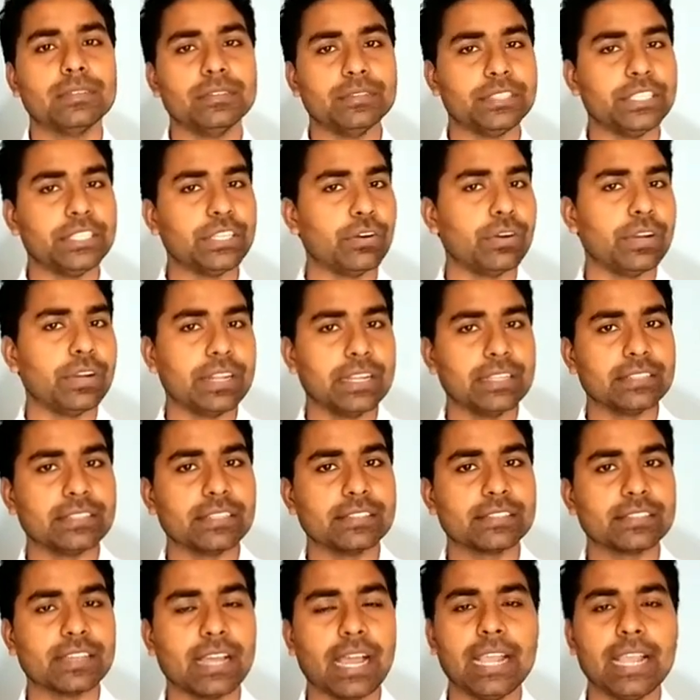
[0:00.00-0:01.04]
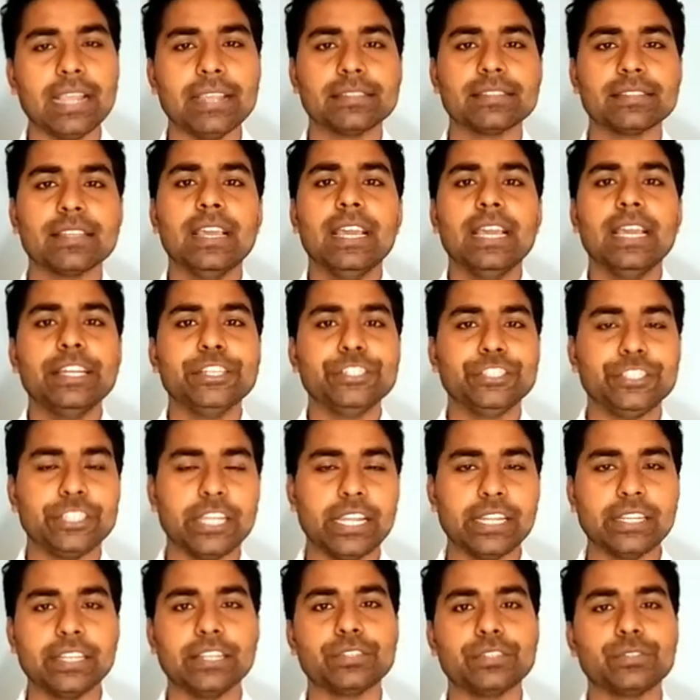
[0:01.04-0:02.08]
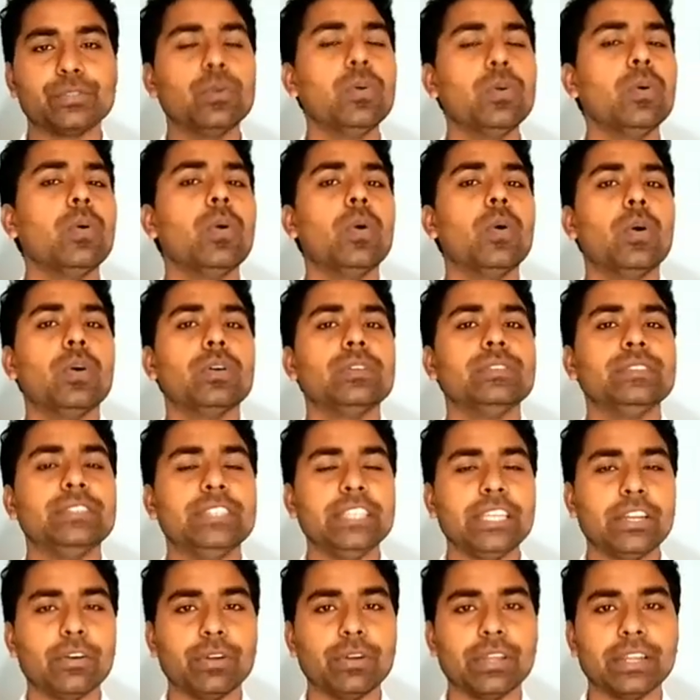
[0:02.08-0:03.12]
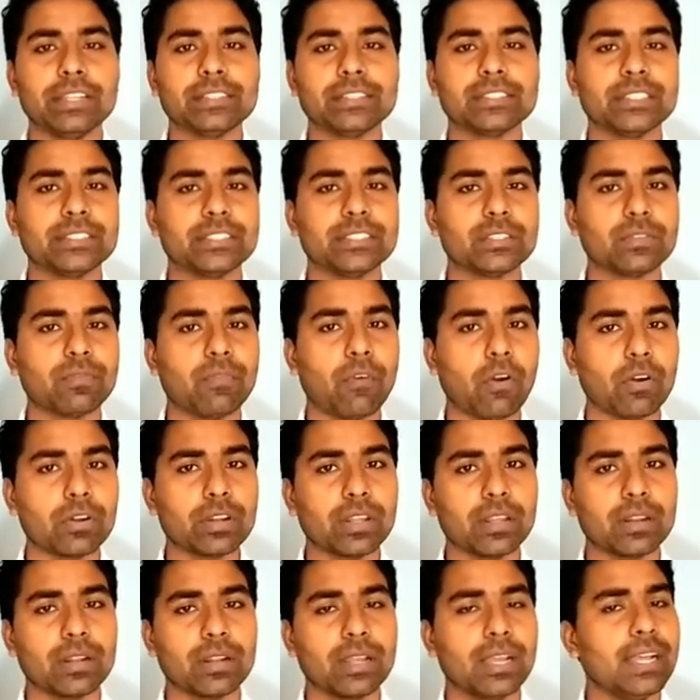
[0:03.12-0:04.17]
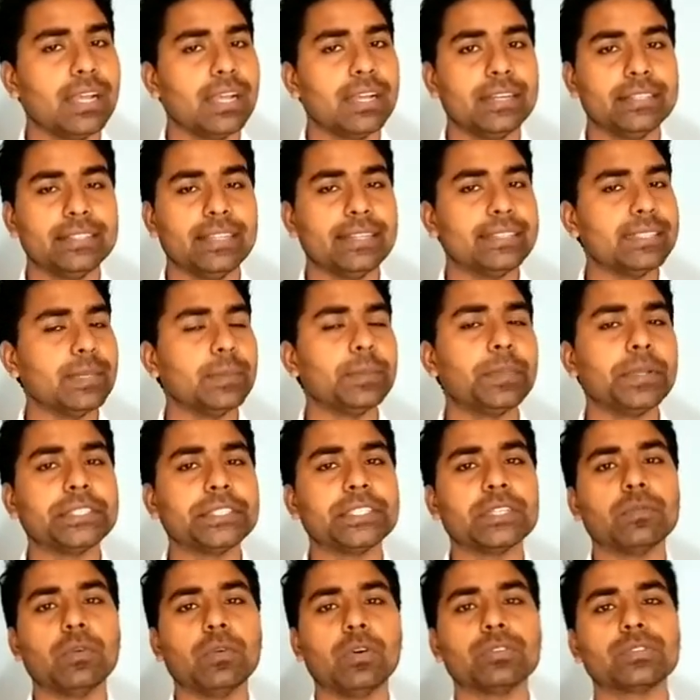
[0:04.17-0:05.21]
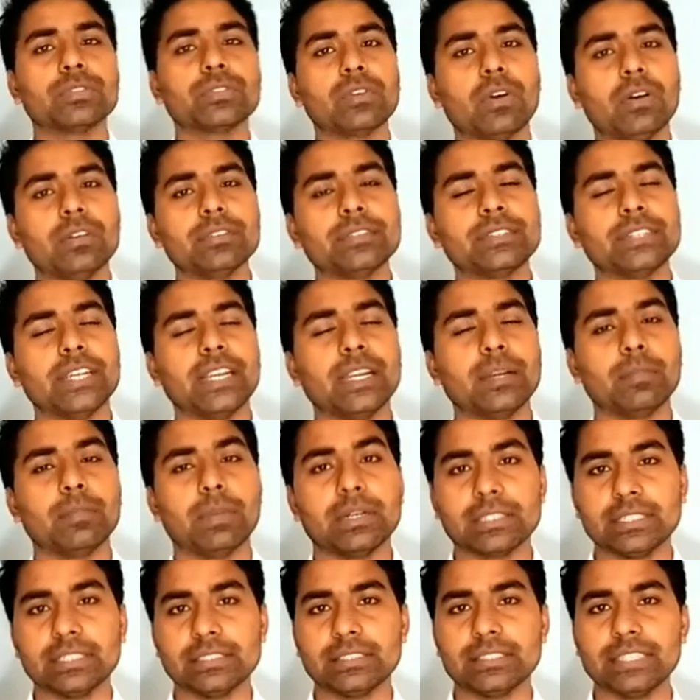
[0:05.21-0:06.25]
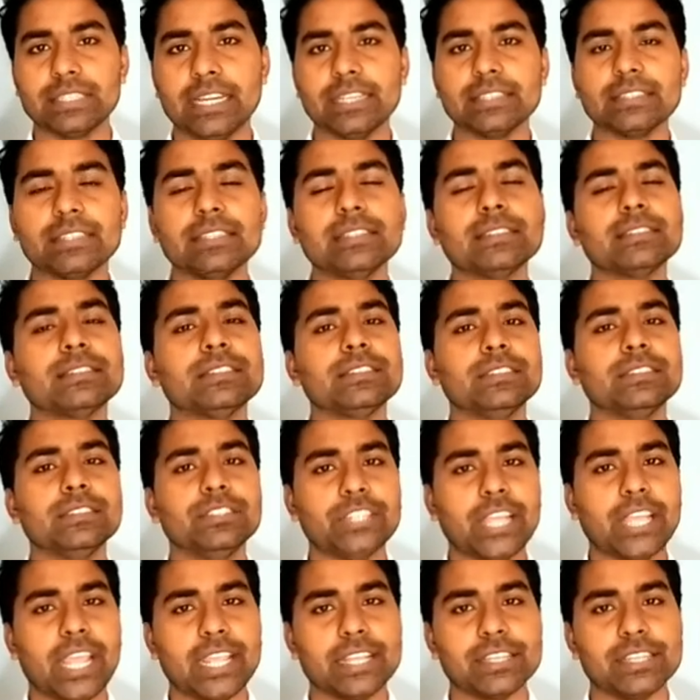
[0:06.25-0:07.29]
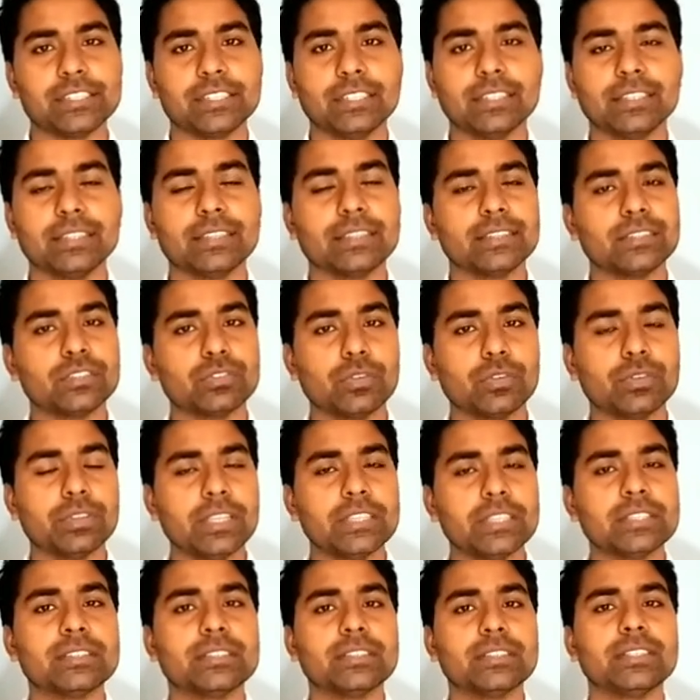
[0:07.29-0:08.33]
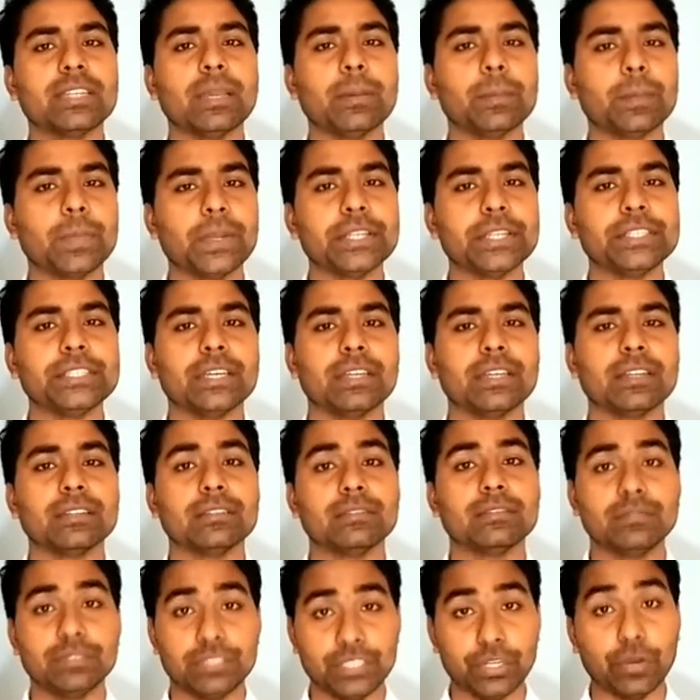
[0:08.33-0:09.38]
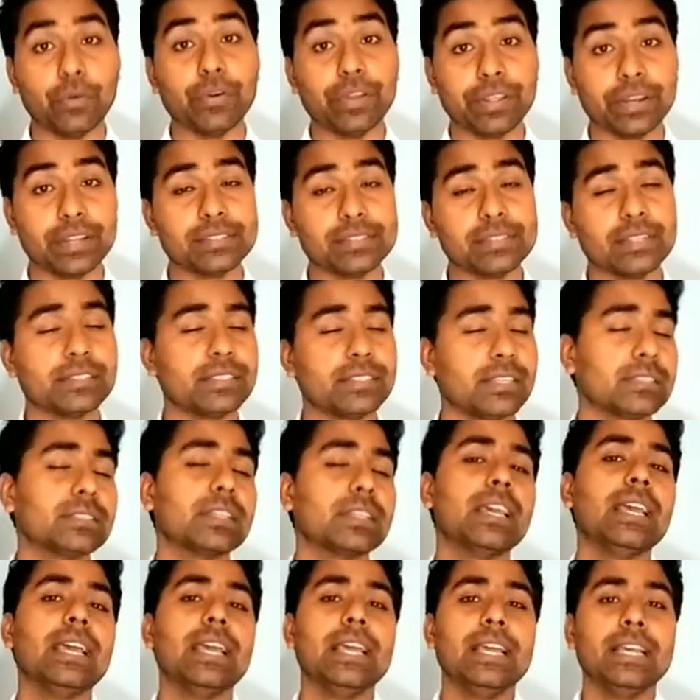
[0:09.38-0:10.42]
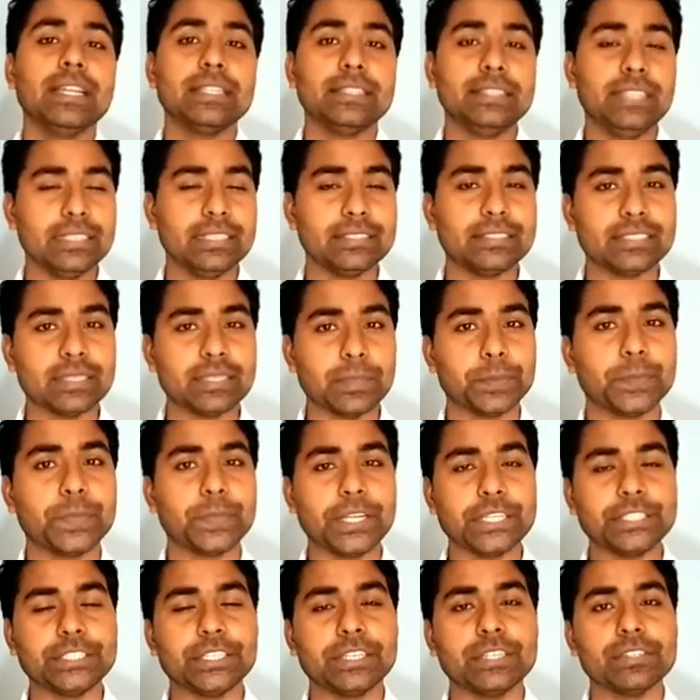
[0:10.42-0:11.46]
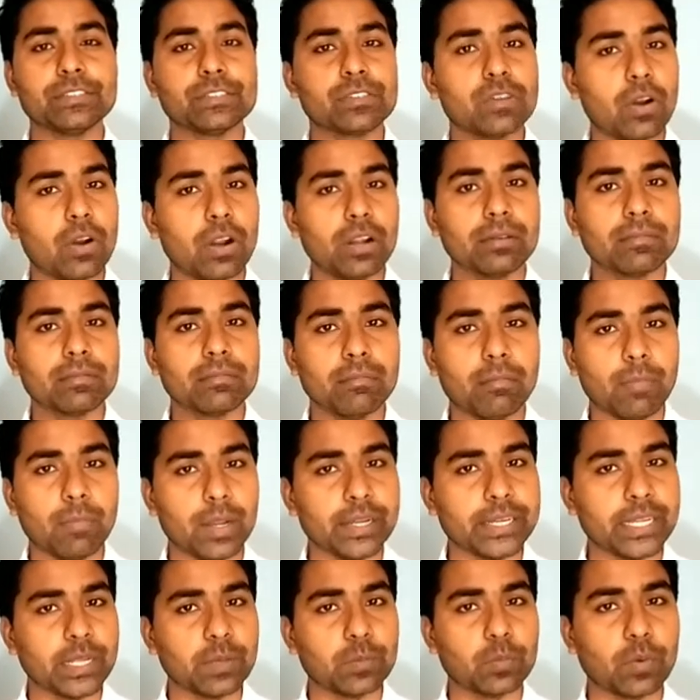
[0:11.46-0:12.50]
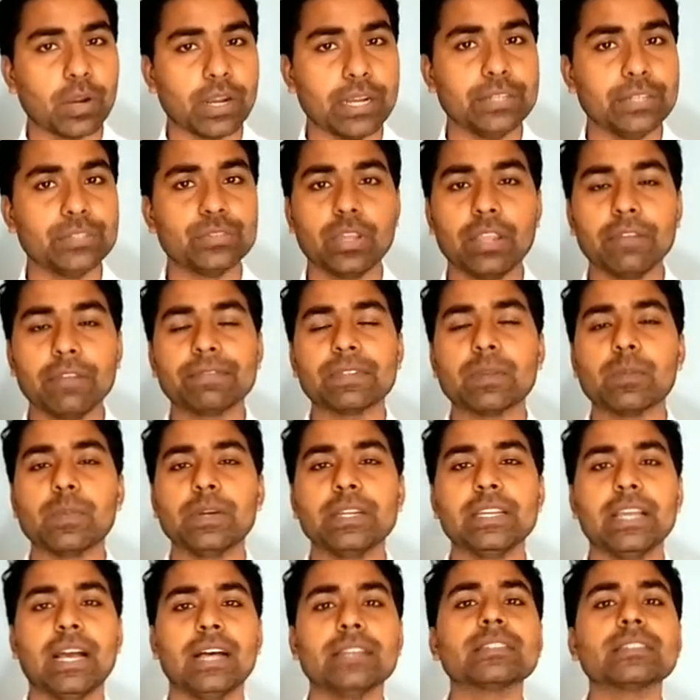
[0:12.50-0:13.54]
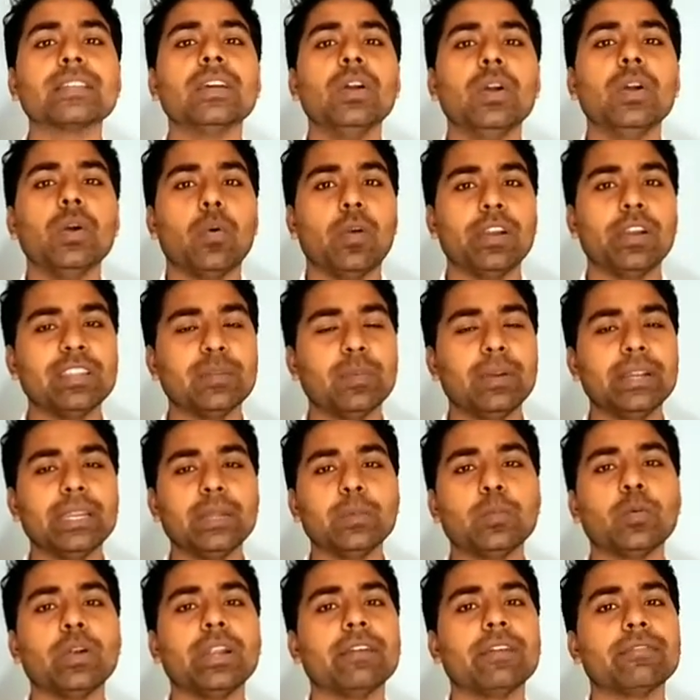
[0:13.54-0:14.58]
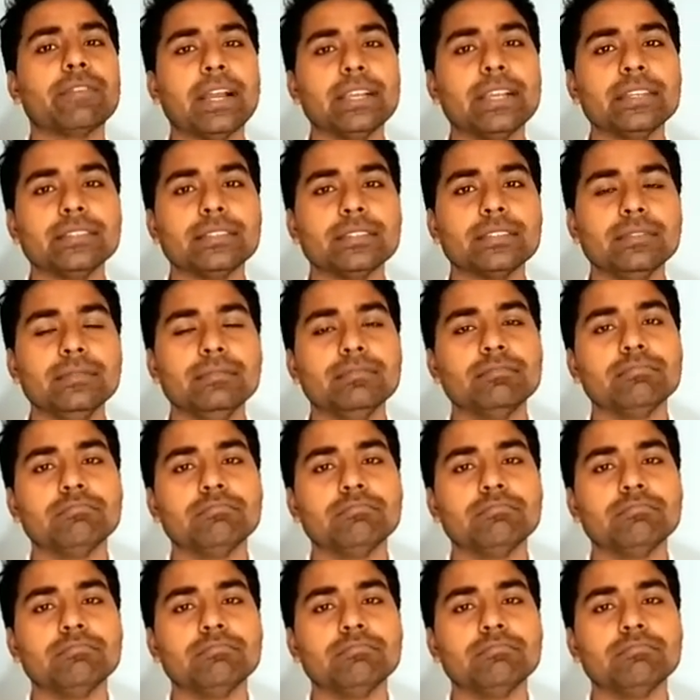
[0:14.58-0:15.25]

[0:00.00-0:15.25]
0 degrees Celsius ice changes to 0 degrees Celsius of water. The temperature was constant, but stage is changed. So this temperature 0 degrees Celsius, this temperature is called melting point. So if somebody asks what is the melting point of ice?